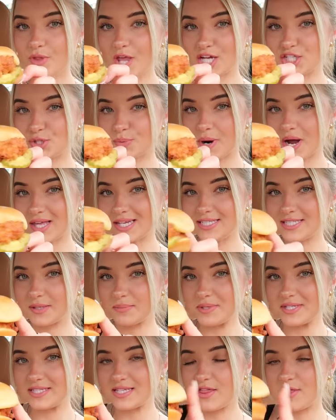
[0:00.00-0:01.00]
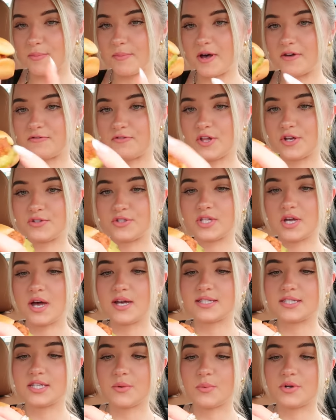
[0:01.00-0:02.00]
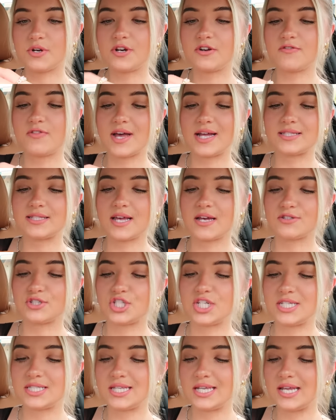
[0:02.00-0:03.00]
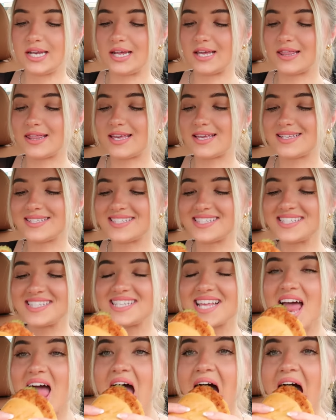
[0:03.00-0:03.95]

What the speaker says: I should probably dip this in the buffalo sauce. I wonder if that's how she's eating this.